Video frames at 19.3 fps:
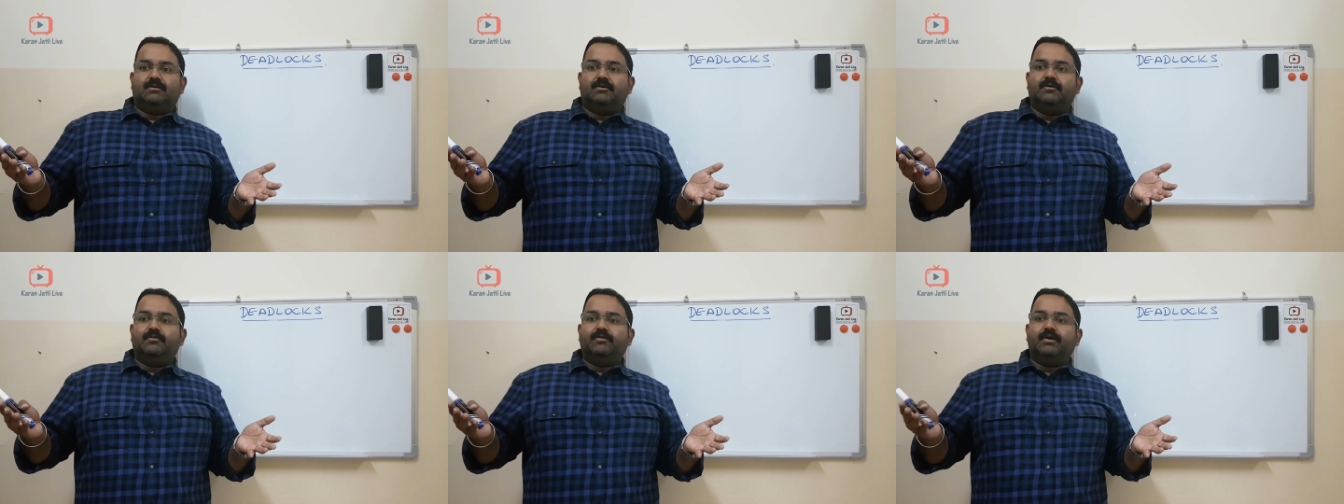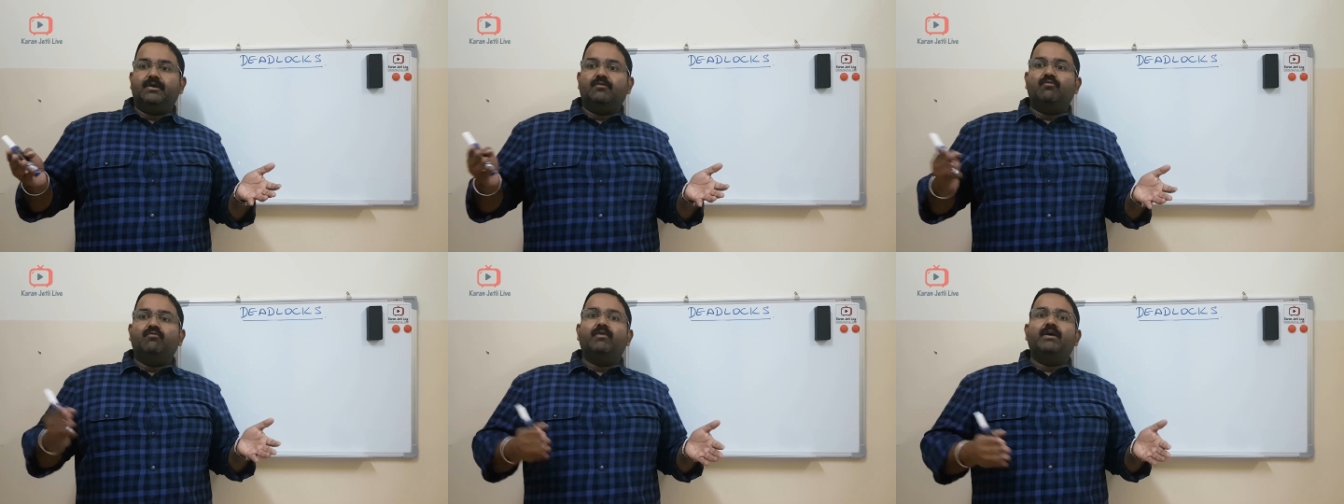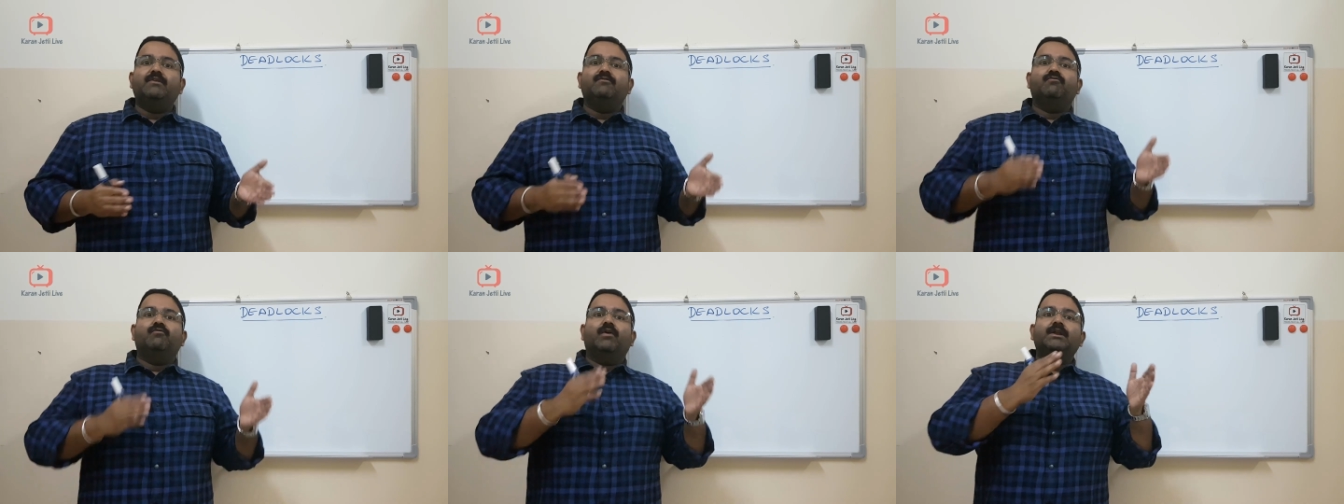okay,
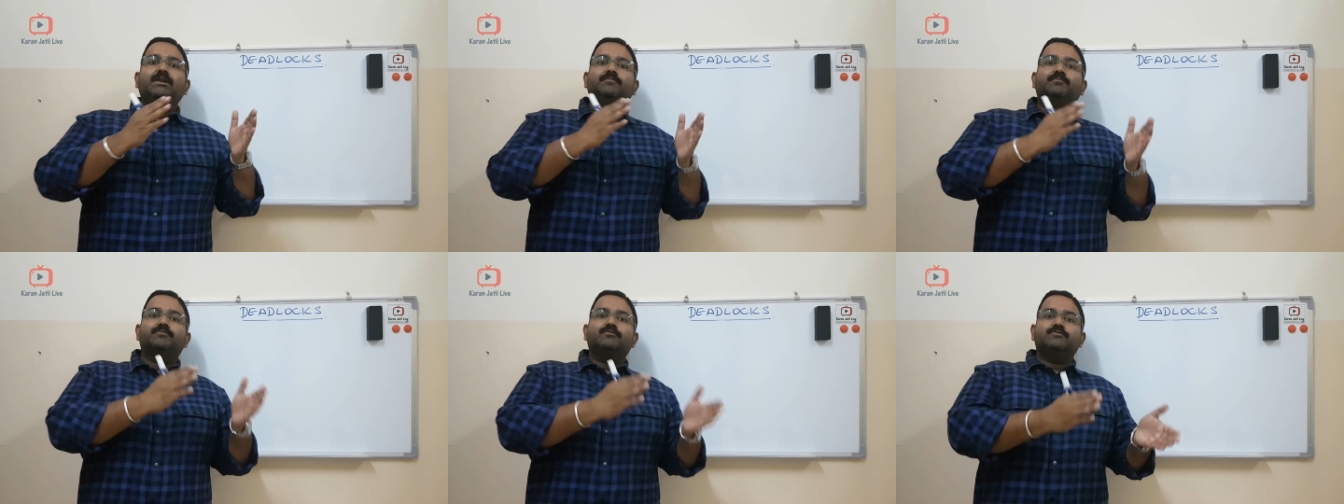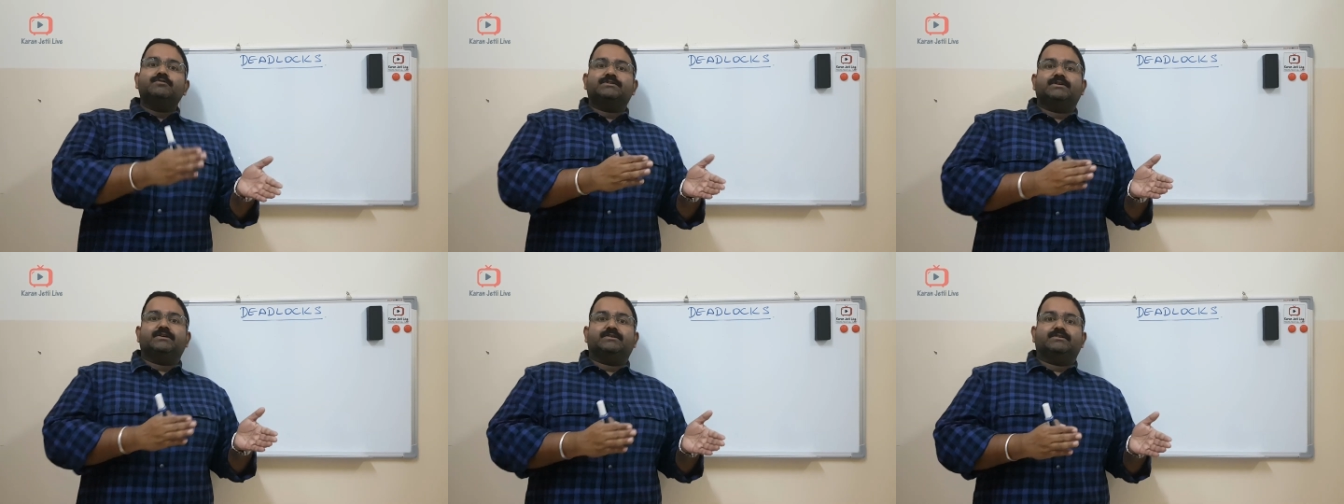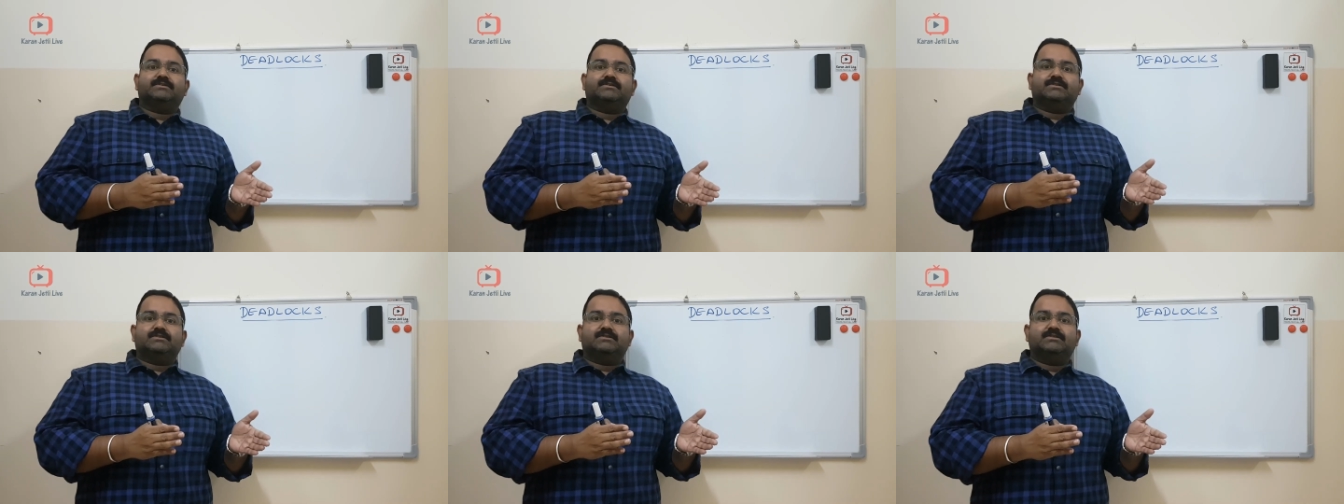when one
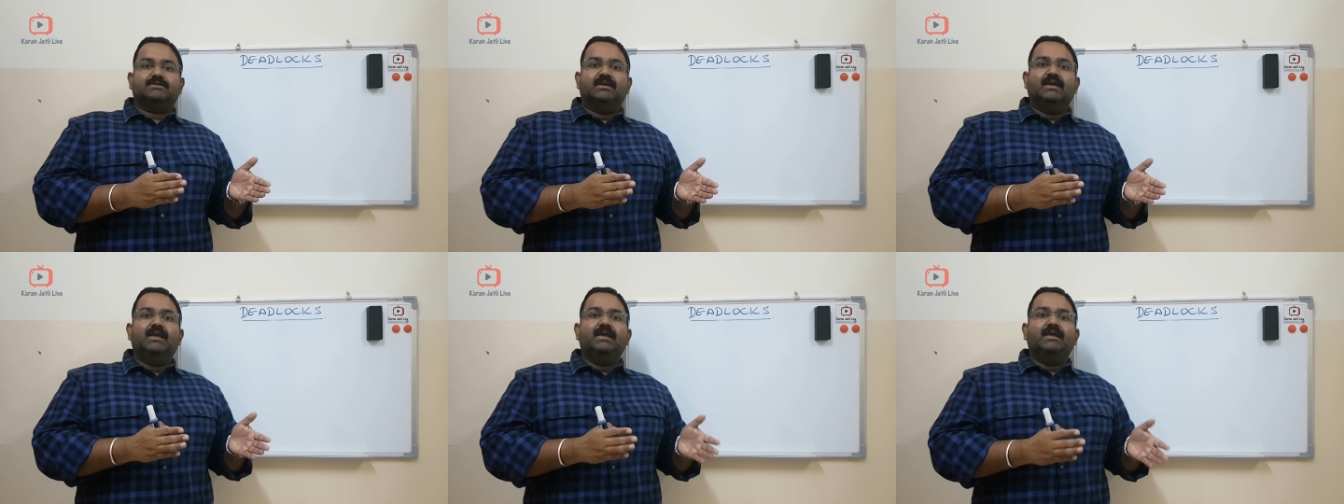process